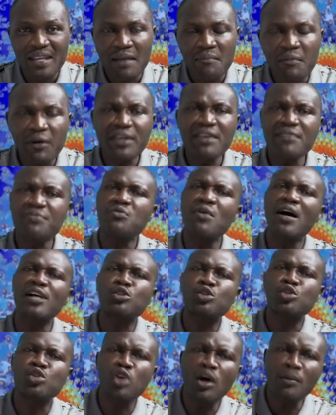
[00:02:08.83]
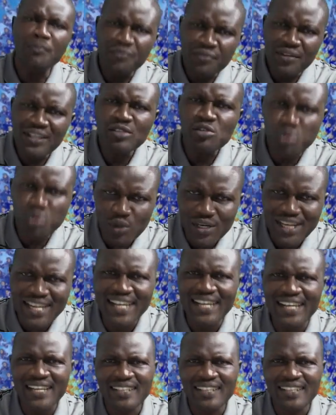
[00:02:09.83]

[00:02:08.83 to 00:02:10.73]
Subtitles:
But if you are something today